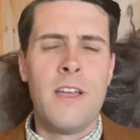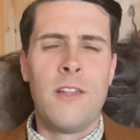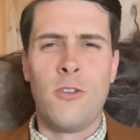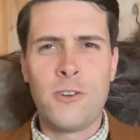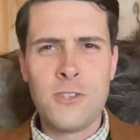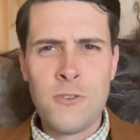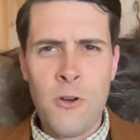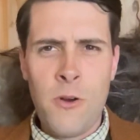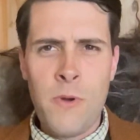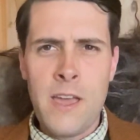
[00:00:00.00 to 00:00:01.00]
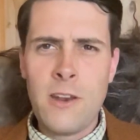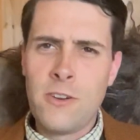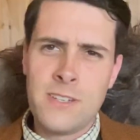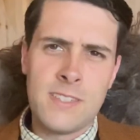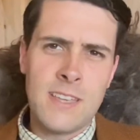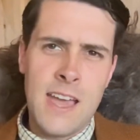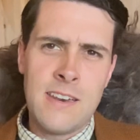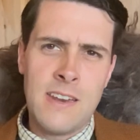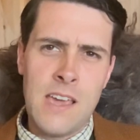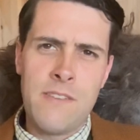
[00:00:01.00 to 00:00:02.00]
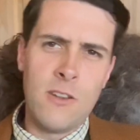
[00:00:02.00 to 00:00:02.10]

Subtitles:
look to Norway, look to Scandinavia,